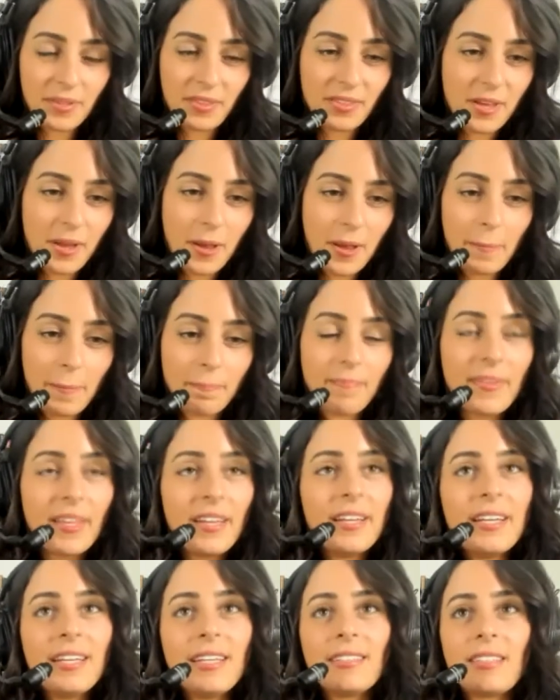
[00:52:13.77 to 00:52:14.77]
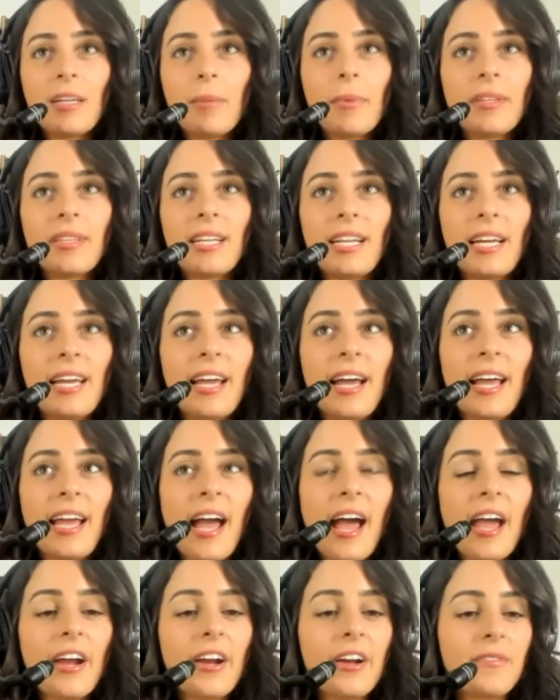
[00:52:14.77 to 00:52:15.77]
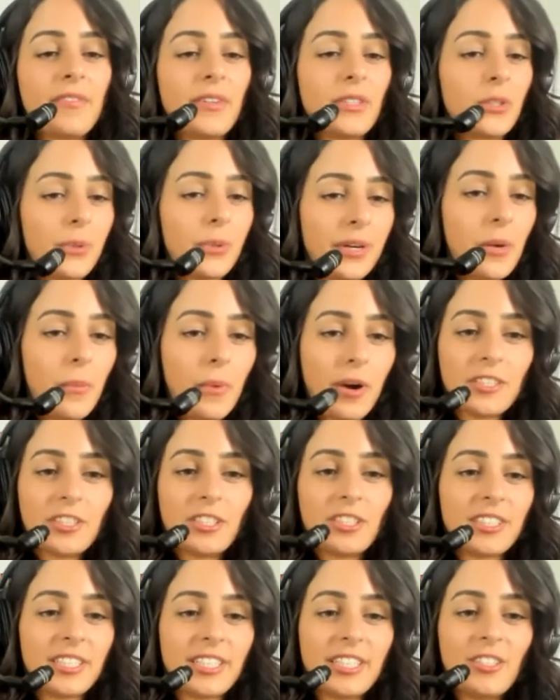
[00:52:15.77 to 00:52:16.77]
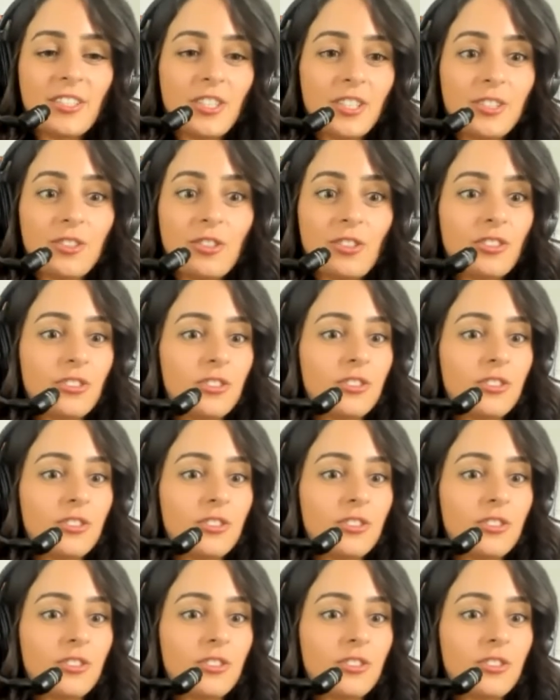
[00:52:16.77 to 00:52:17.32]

with um someone that I, I hired, Victoria Washington. She's mm-hmm.